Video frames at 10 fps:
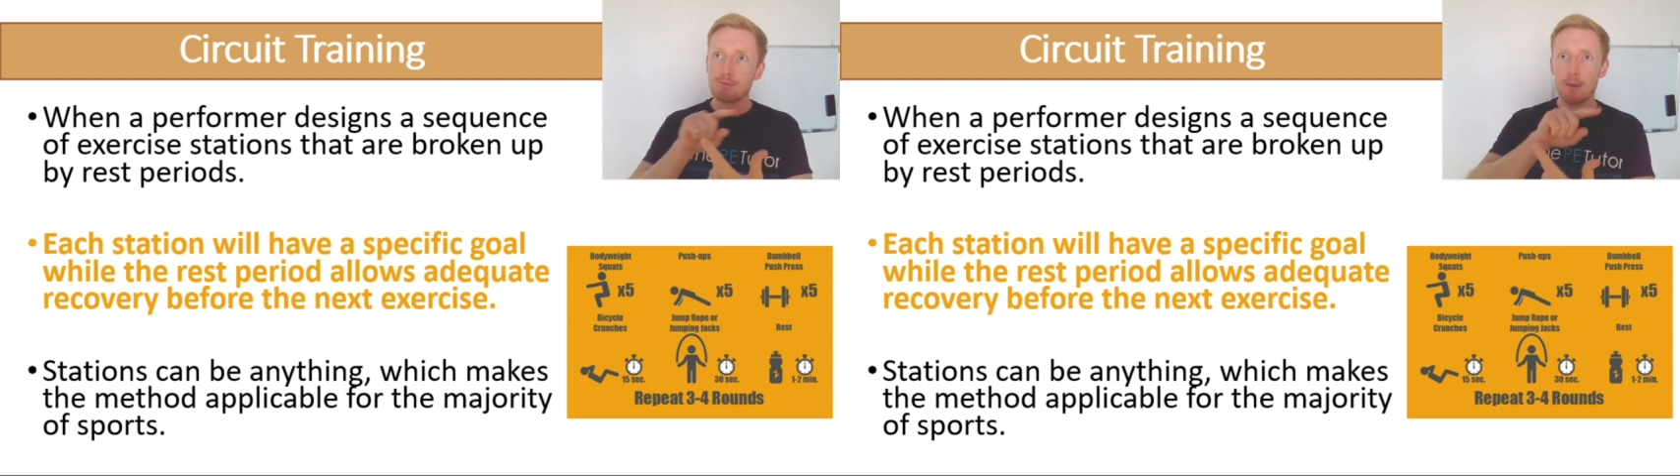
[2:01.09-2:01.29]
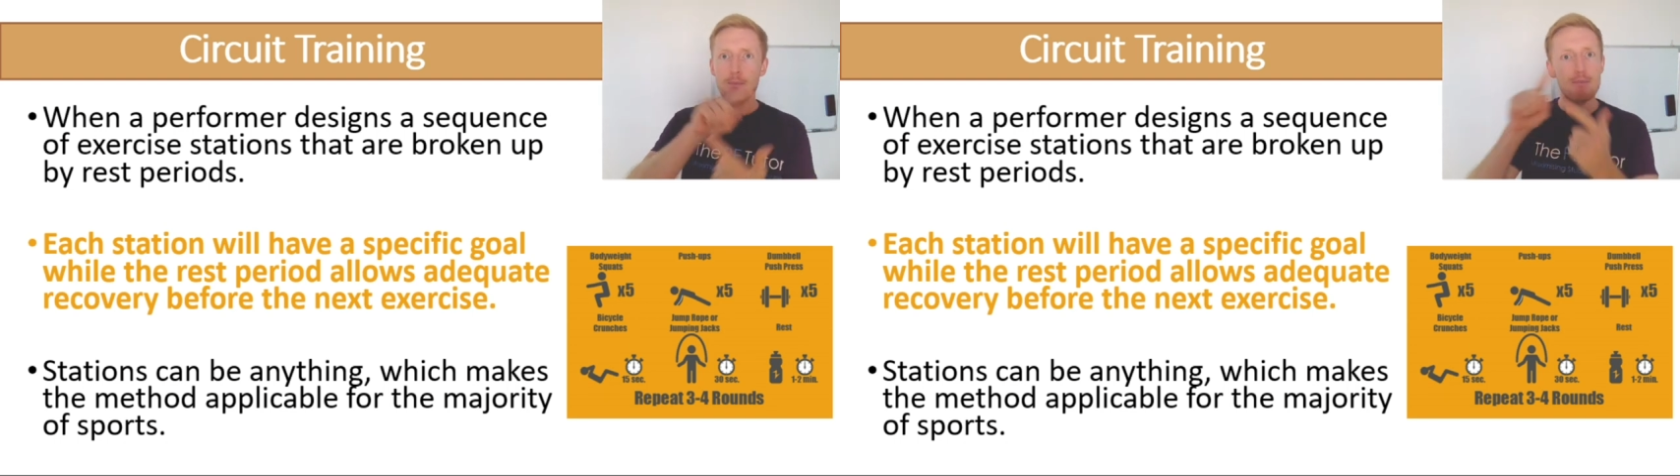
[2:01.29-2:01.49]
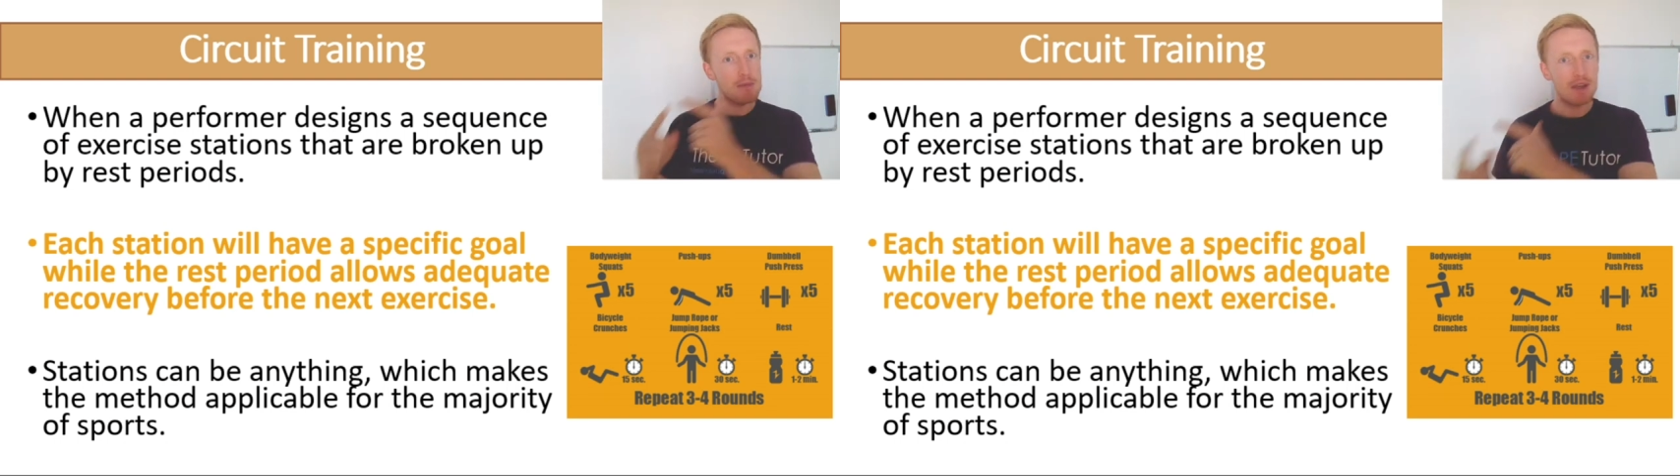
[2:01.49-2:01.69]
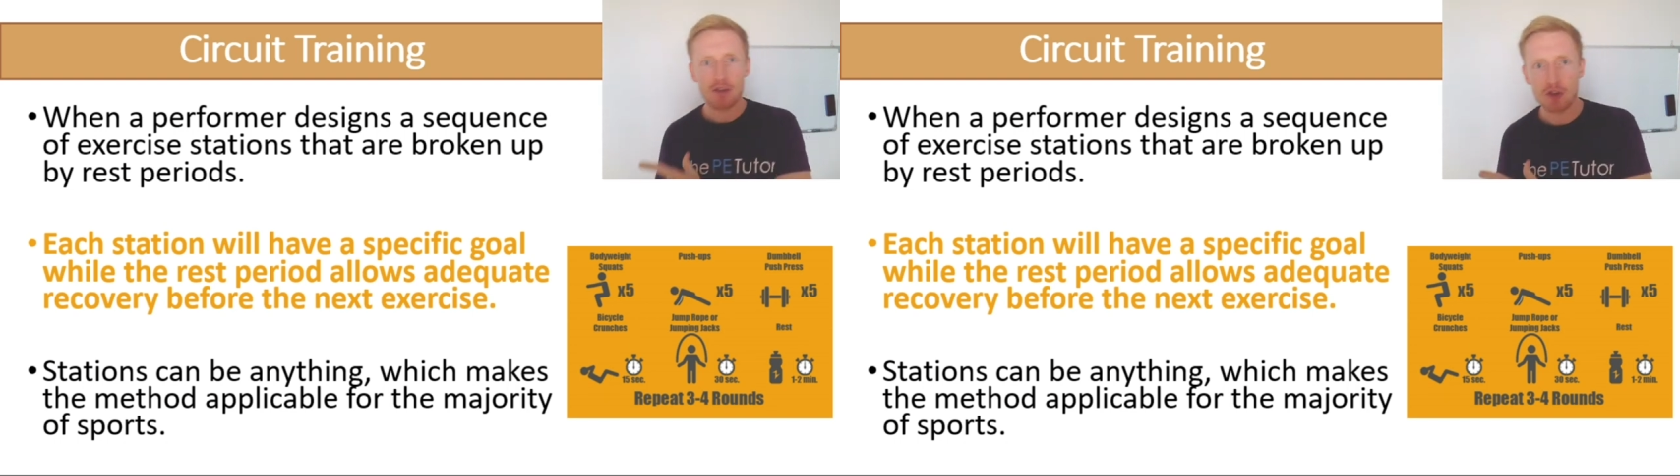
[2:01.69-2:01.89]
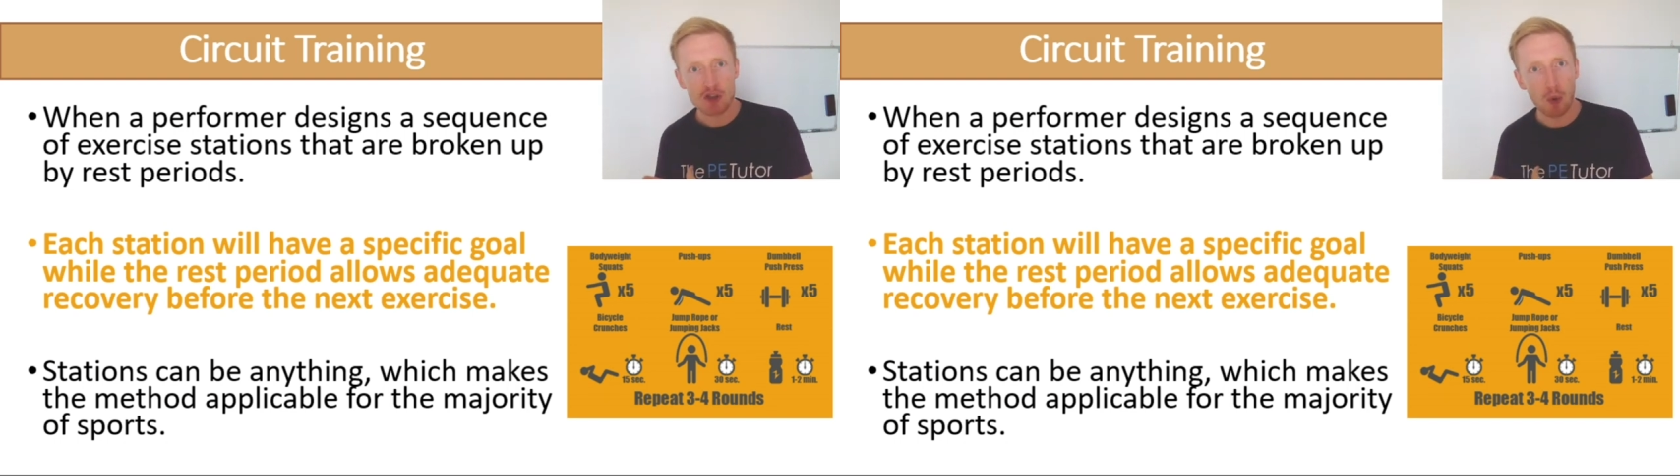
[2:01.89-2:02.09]
mimic
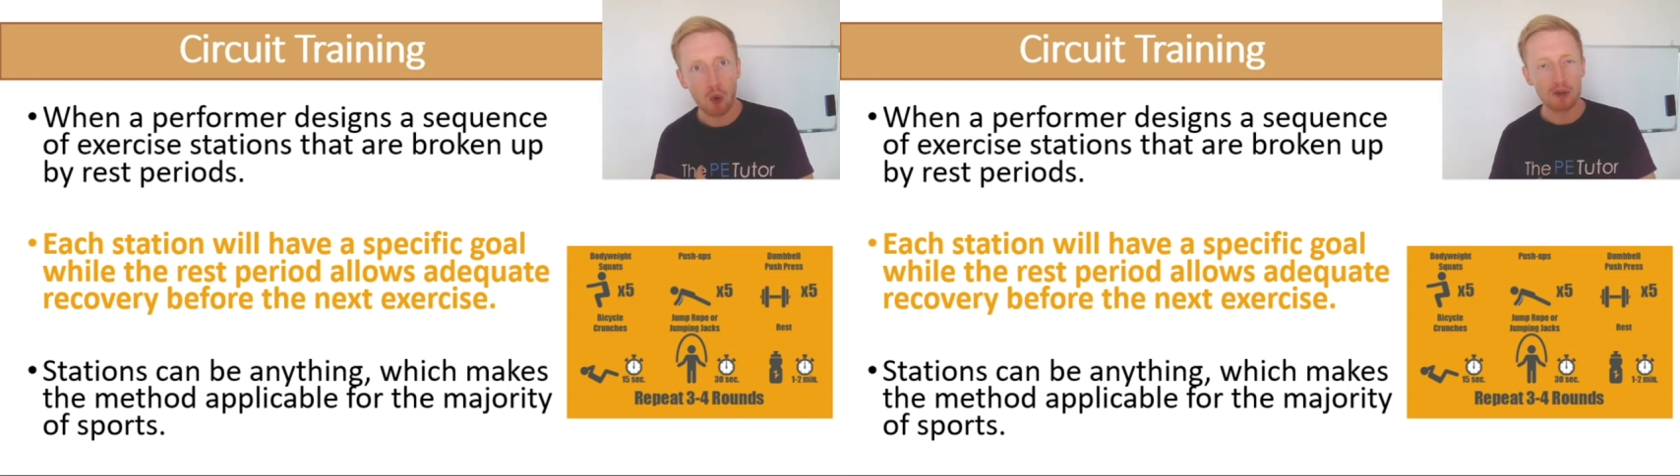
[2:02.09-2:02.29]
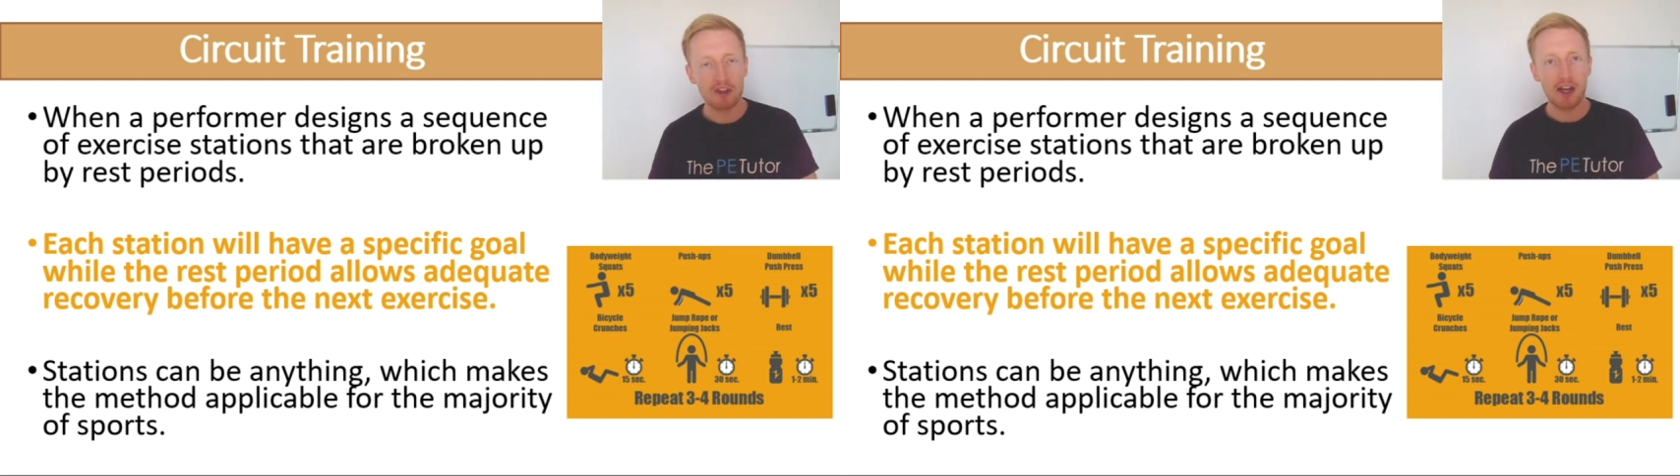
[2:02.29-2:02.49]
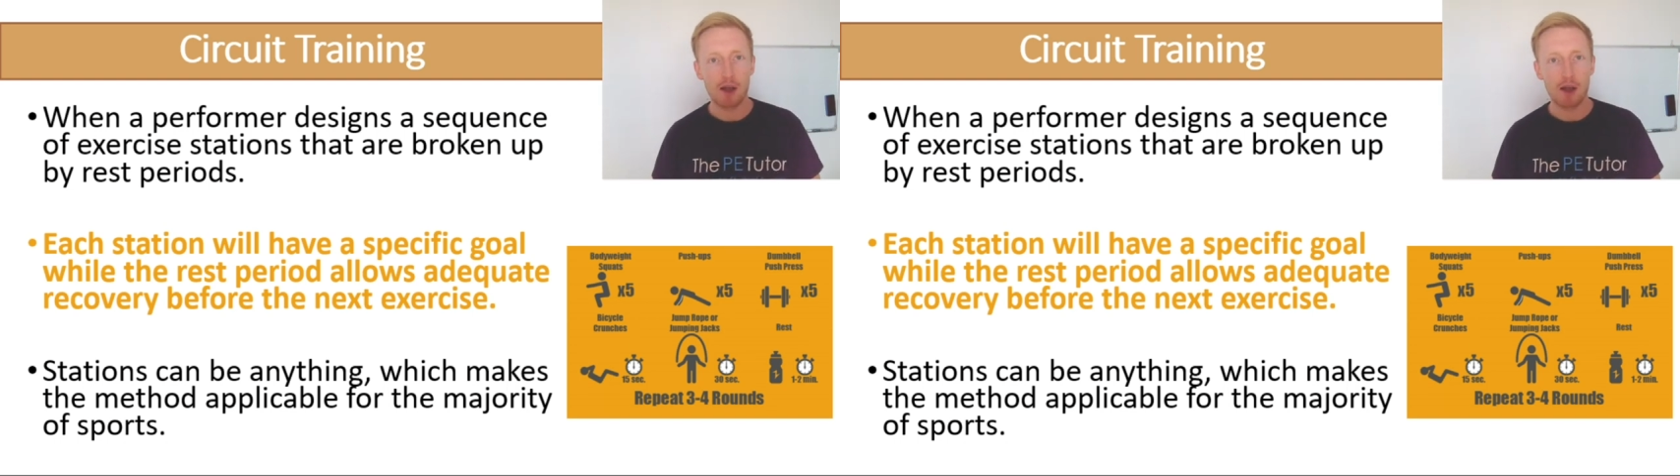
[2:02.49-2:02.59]
the sport in any